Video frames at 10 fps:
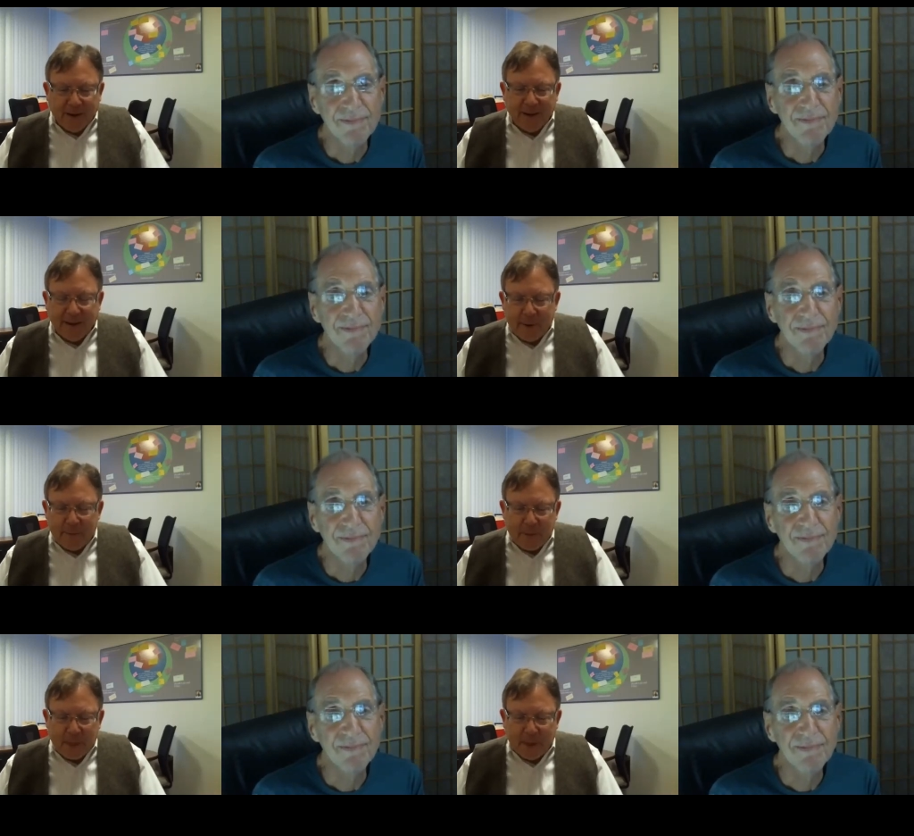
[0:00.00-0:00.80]

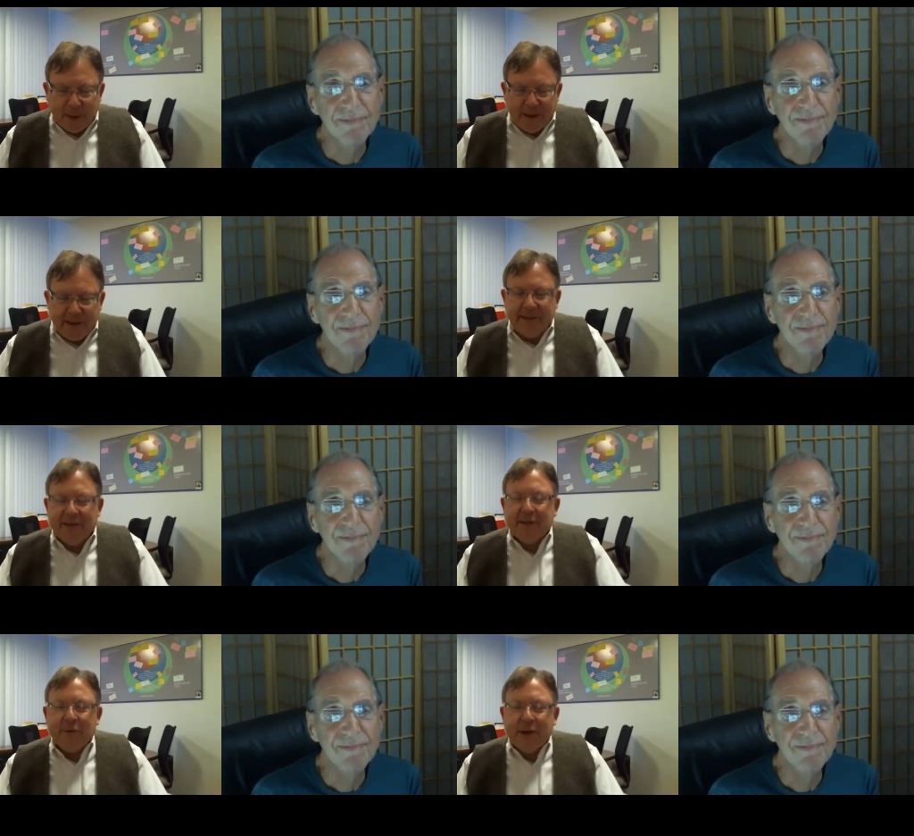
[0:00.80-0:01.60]
Speaker 1: um, teaching the
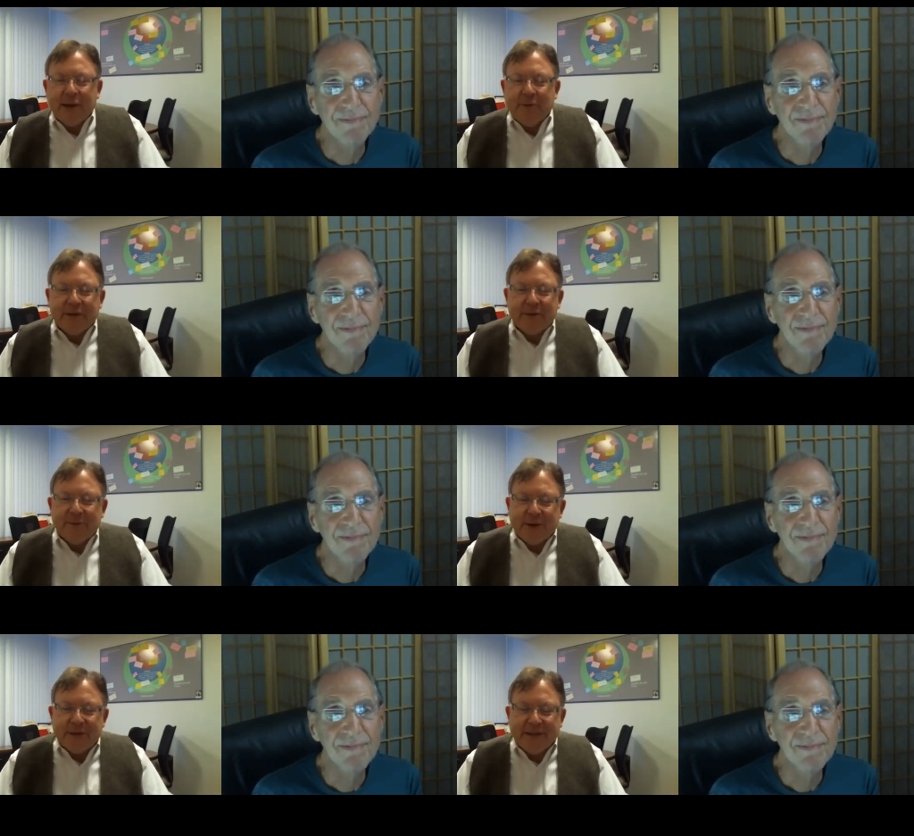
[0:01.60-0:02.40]
dream was
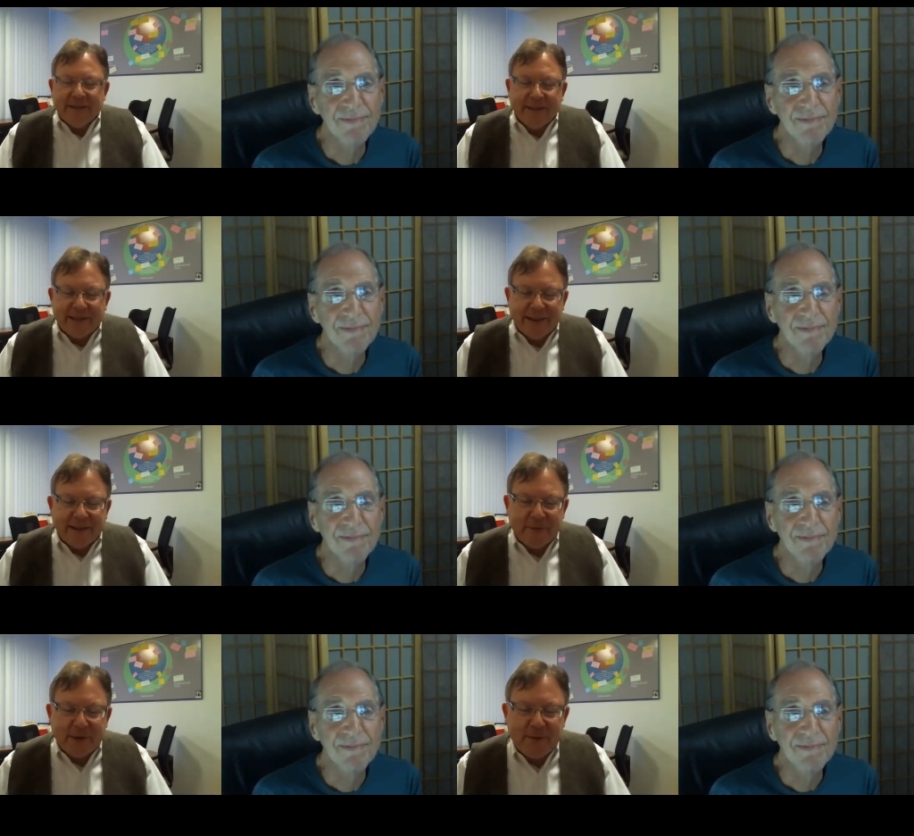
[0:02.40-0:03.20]
was was going to
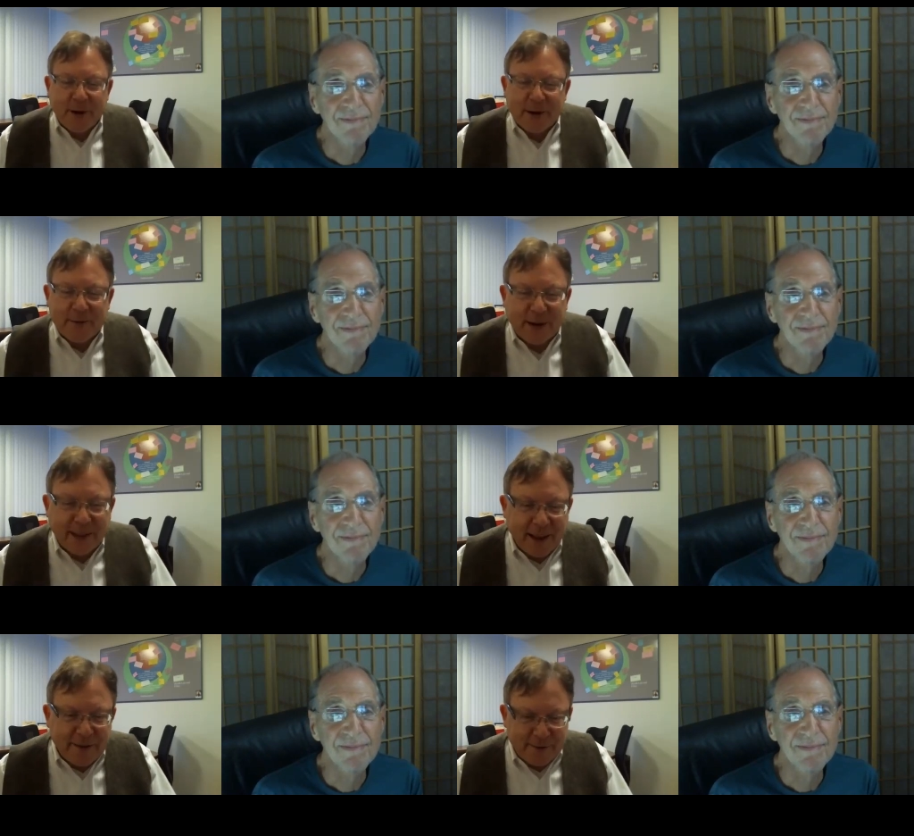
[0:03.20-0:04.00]
be part of my
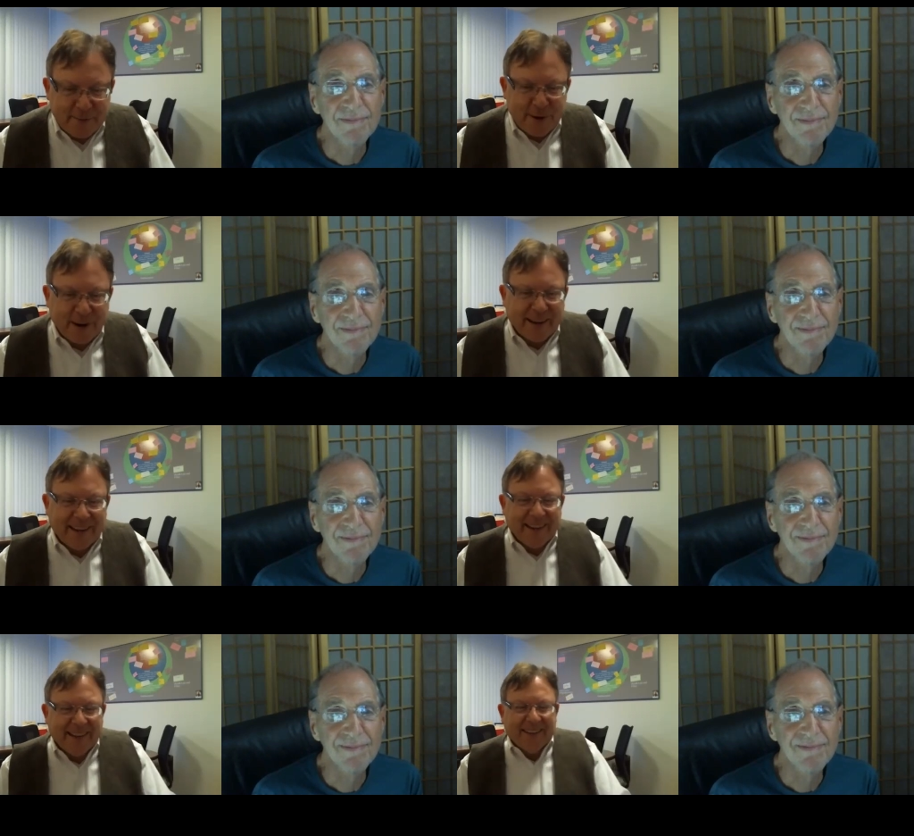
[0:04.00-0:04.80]
life's work.
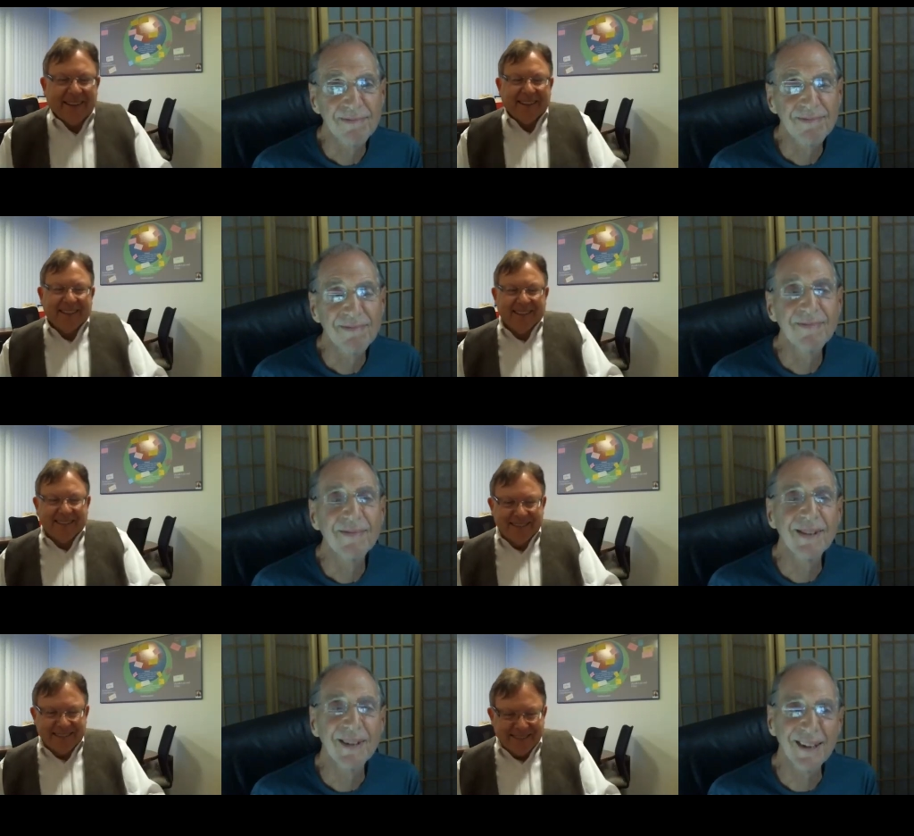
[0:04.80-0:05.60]

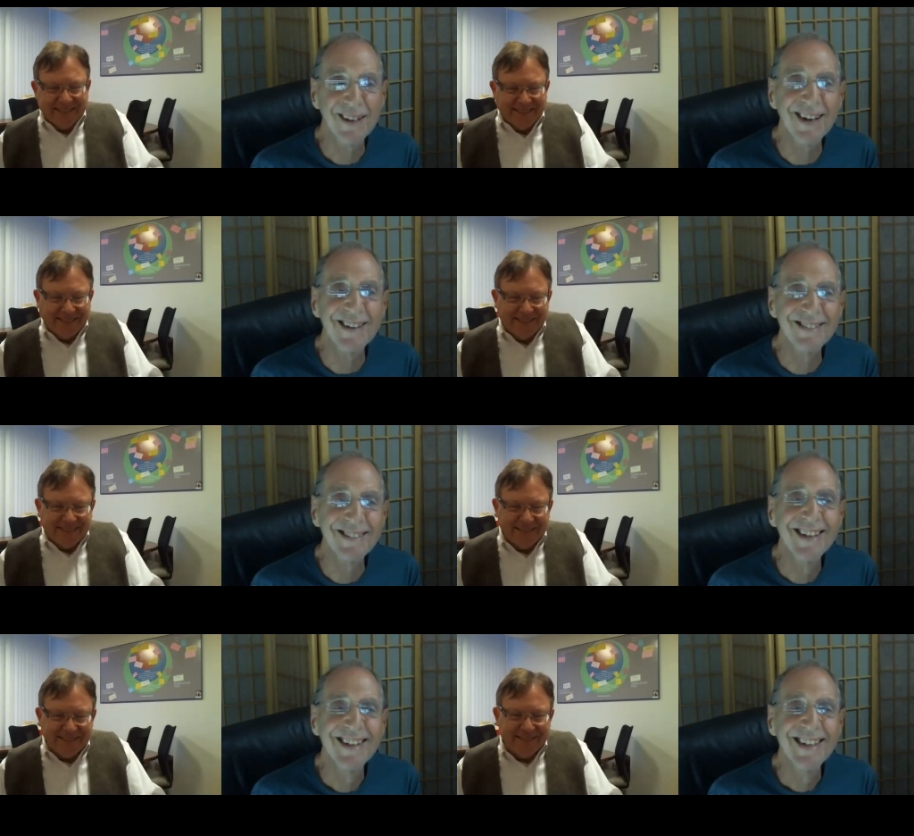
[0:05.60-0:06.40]
Speaker 2: Uh huh
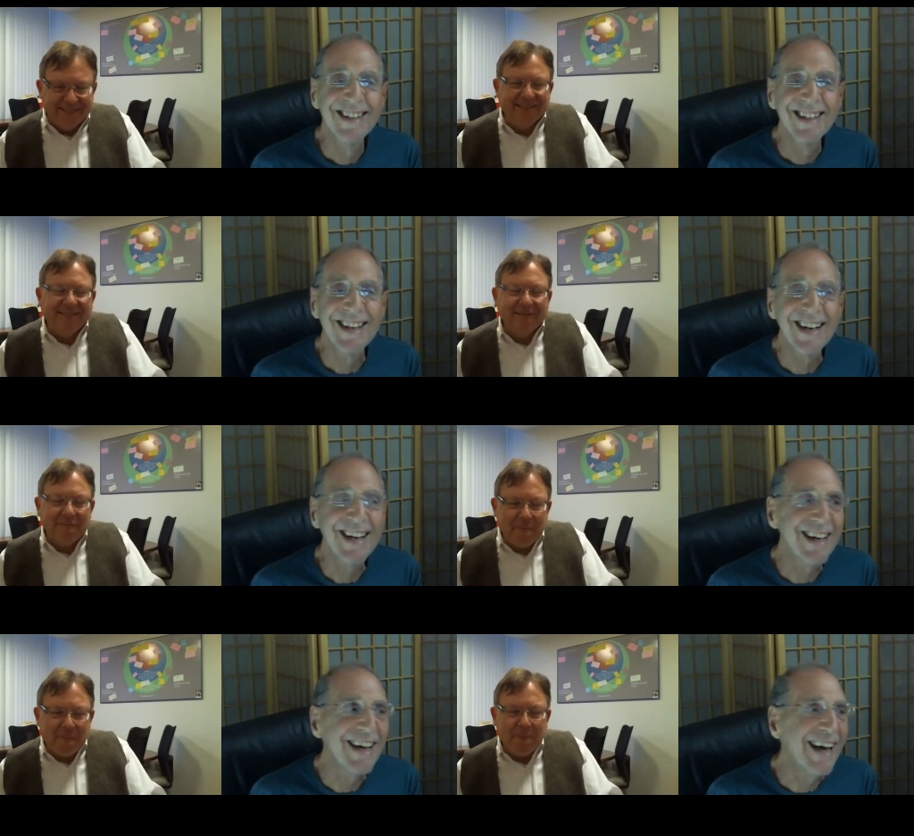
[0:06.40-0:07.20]

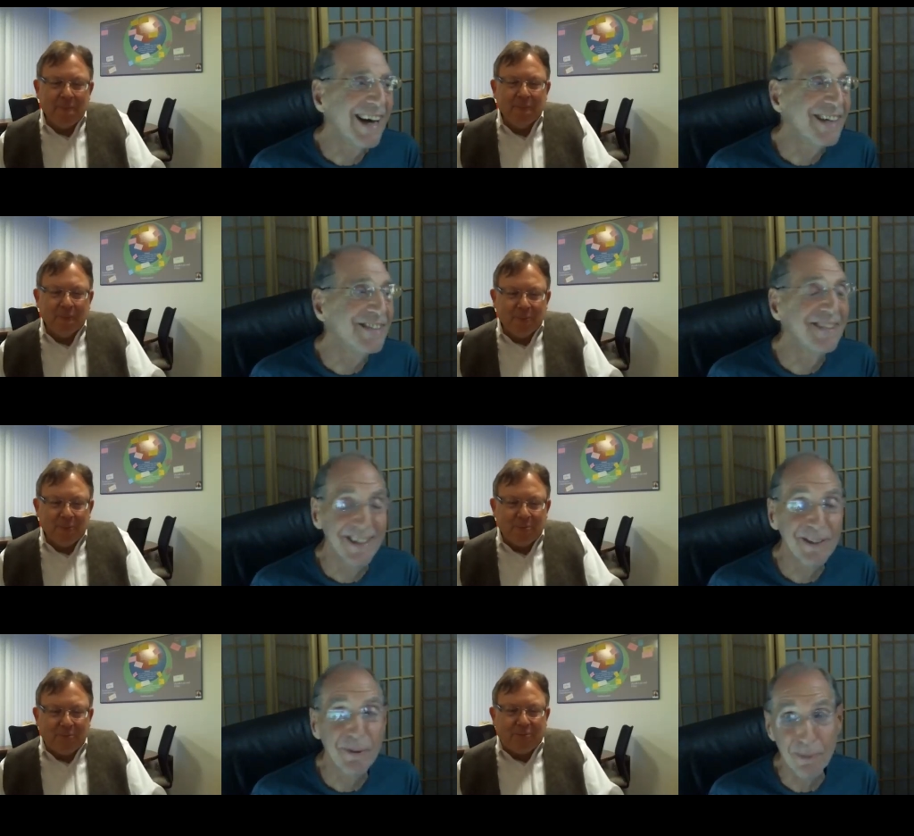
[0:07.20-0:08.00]
and
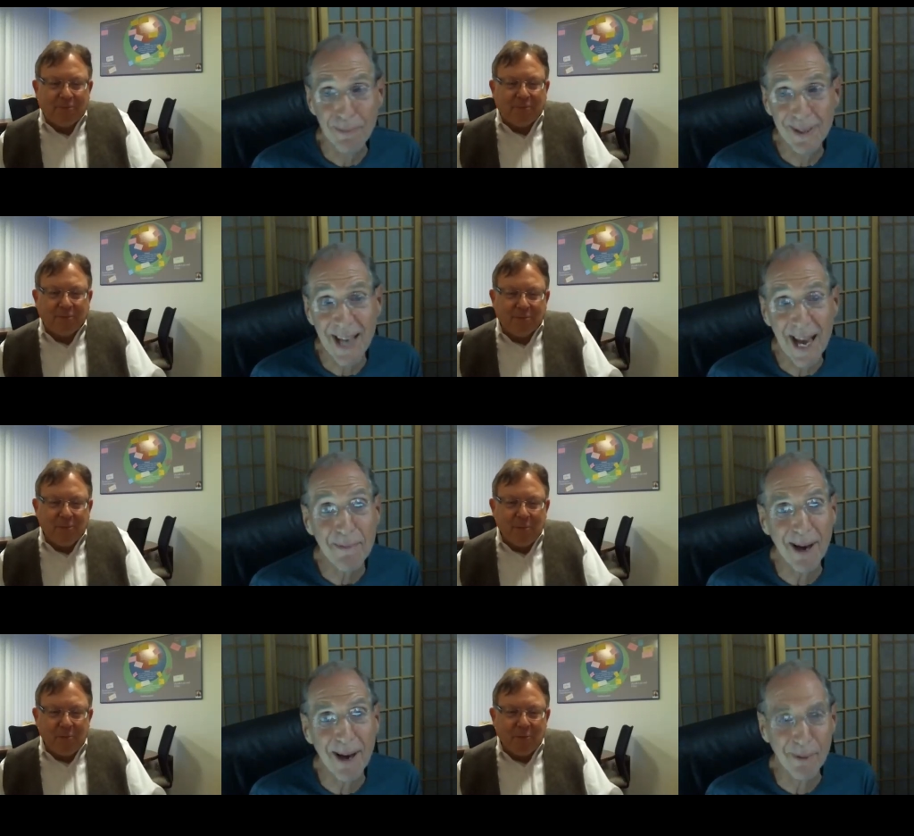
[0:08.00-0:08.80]
it became
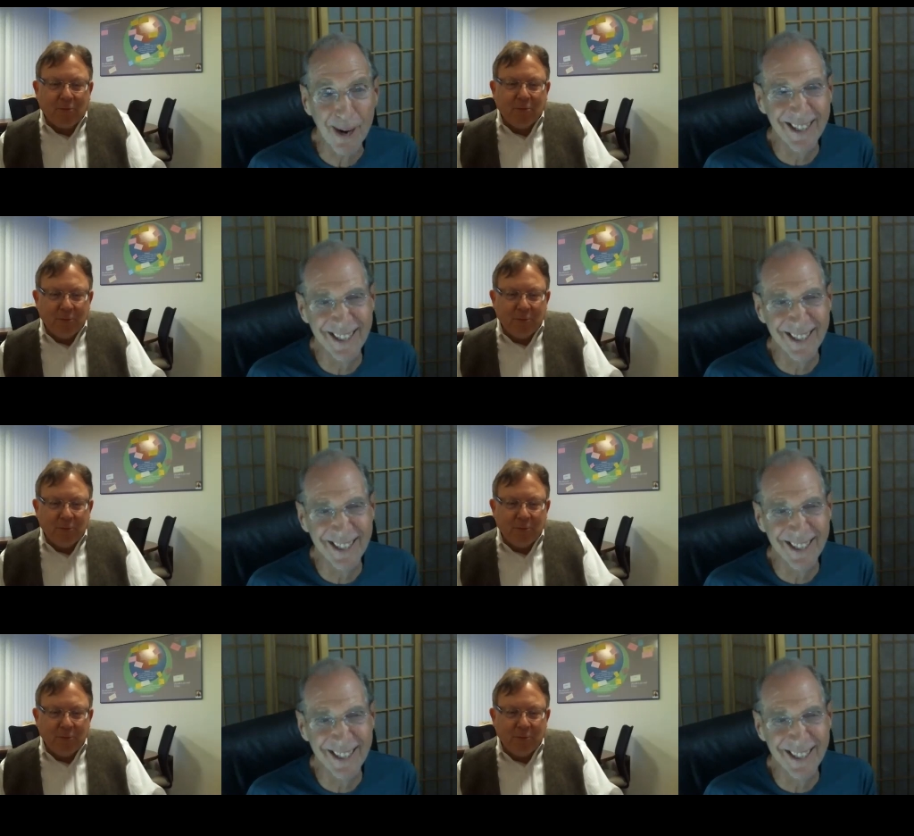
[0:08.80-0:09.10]
that way.